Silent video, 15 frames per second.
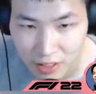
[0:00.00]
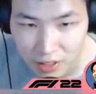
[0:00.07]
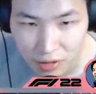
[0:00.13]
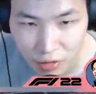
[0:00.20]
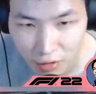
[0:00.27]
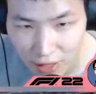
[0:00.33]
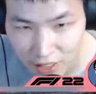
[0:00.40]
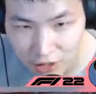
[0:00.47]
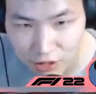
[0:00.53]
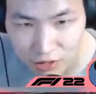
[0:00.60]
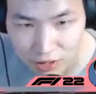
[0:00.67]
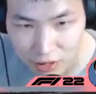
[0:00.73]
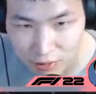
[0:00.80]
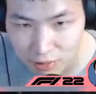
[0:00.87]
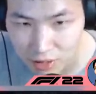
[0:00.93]
to crash or
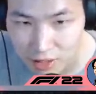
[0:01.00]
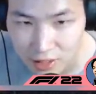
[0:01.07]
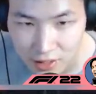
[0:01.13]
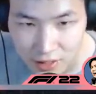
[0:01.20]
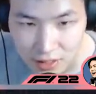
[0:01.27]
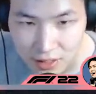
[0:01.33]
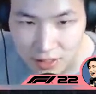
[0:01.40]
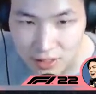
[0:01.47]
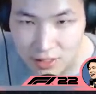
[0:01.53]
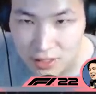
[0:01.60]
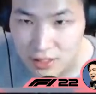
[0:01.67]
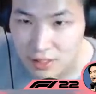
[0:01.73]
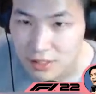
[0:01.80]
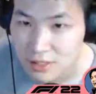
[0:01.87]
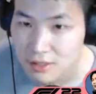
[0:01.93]
something.
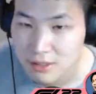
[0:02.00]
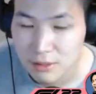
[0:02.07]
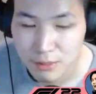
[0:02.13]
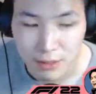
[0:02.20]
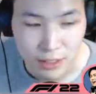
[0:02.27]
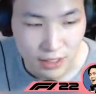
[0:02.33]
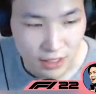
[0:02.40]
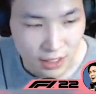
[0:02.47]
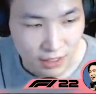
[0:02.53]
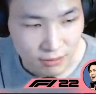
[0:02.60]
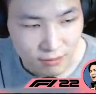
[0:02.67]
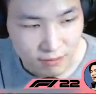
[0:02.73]
But yeah,